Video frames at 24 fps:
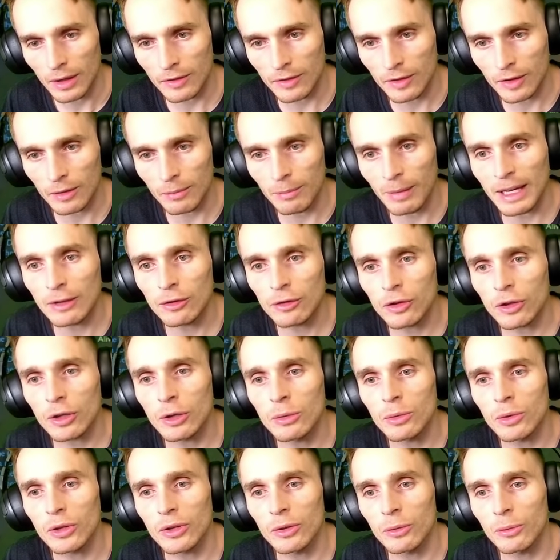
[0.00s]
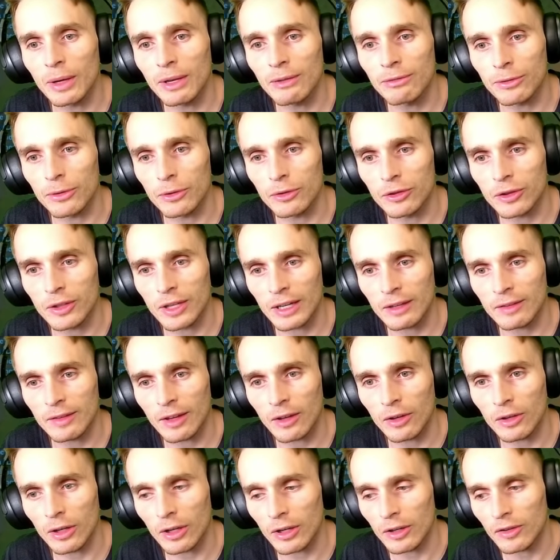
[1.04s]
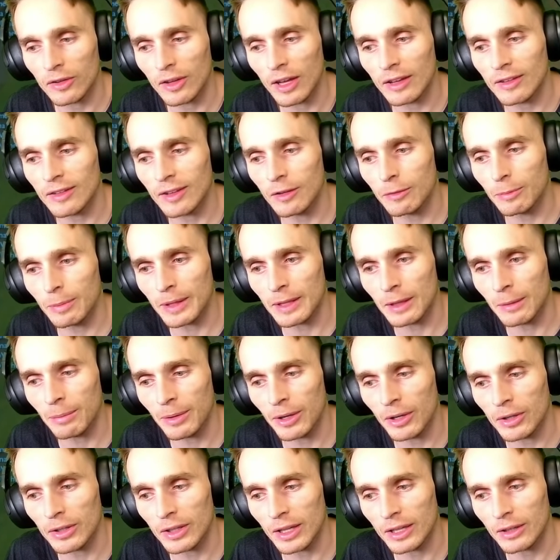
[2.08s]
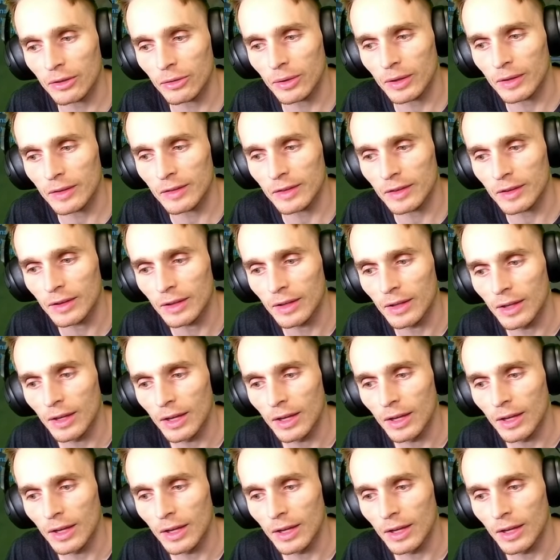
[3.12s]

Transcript: Make sure you clear the way first. You're kind of telling on us. Assist ping the Baron like crazy. Okay.